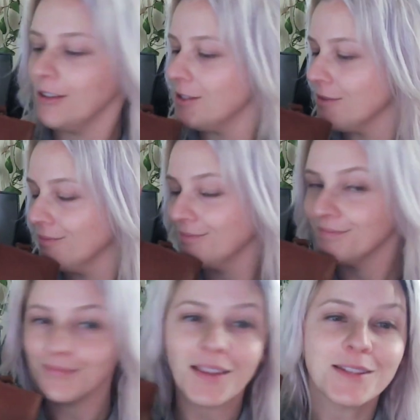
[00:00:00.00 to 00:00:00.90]

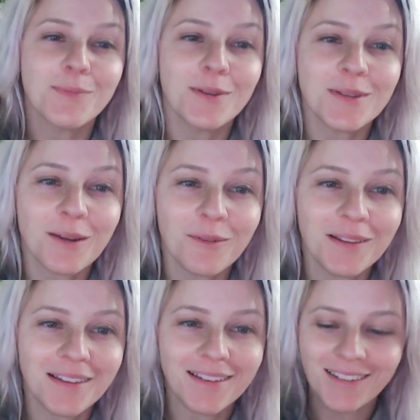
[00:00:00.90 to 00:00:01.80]
It smells like
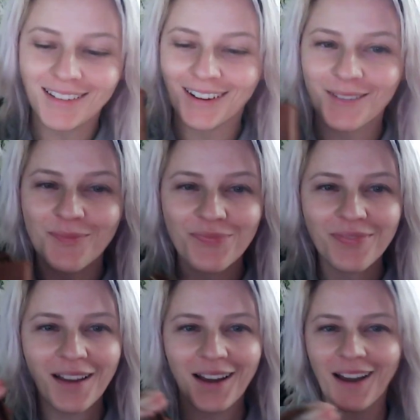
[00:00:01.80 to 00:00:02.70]
really, you know,
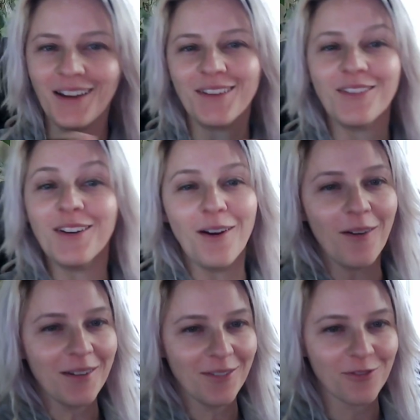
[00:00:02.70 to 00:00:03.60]
I don't even know it.